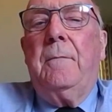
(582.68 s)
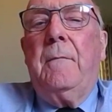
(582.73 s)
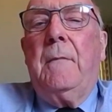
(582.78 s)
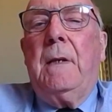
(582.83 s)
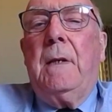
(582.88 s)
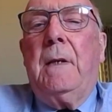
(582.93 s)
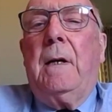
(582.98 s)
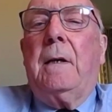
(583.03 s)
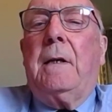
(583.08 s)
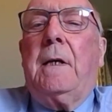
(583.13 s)

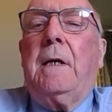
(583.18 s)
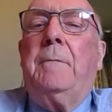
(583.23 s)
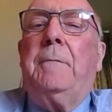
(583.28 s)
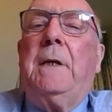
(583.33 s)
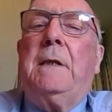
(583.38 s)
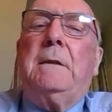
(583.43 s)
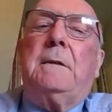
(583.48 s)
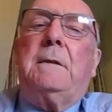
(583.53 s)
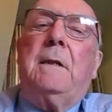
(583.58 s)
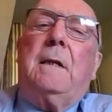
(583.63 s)
I
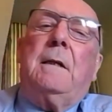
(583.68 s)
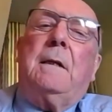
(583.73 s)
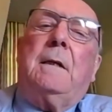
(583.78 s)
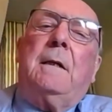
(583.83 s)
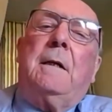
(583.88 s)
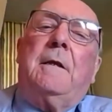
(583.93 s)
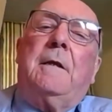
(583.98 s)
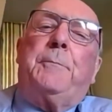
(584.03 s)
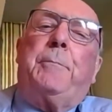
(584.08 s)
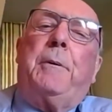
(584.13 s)
commit to the
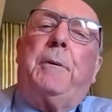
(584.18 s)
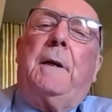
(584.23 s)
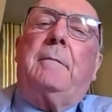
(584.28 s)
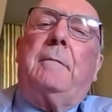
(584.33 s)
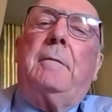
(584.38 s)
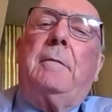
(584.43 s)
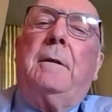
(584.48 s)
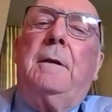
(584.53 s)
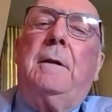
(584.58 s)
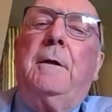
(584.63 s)
earth
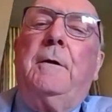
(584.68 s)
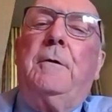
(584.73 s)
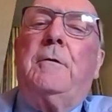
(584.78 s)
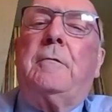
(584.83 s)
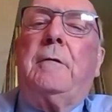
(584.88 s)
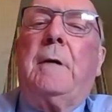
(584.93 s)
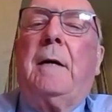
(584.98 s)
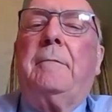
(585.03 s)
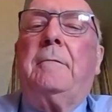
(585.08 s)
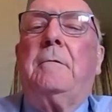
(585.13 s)
brethren who
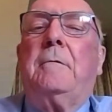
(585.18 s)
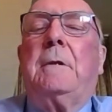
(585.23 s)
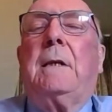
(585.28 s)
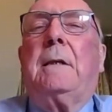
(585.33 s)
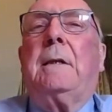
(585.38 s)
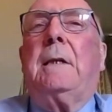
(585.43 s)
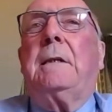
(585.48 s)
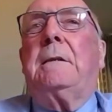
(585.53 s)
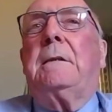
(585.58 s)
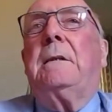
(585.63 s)
travel to
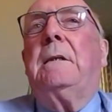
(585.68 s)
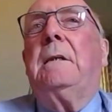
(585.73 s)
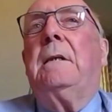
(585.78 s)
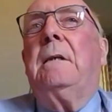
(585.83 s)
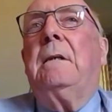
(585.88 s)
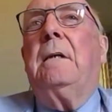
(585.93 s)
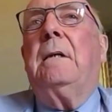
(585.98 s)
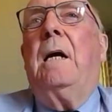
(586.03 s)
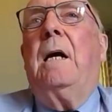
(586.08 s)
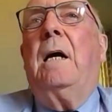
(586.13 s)
that
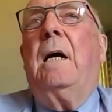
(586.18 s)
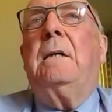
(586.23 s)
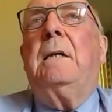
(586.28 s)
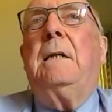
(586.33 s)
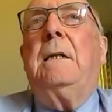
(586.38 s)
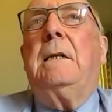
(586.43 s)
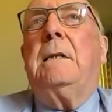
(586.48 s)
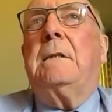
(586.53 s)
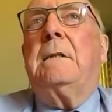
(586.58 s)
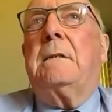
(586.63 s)

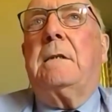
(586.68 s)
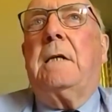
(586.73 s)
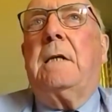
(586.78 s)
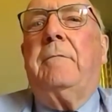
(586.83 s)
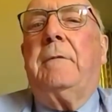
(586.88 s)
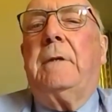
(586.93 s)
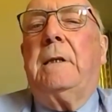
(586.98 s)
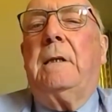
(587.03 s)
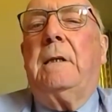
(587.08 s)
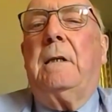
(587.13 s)

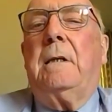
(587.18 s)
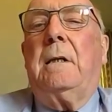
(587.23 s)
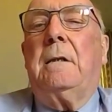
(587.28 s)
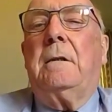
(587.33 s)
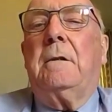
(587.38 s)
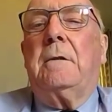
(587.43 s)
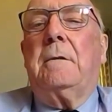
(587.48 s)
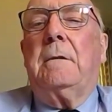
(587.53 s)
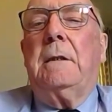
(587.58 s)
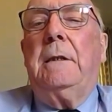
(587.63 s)
undiscovered
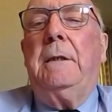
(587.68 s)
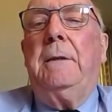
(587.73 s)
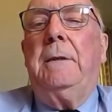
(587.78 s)
country.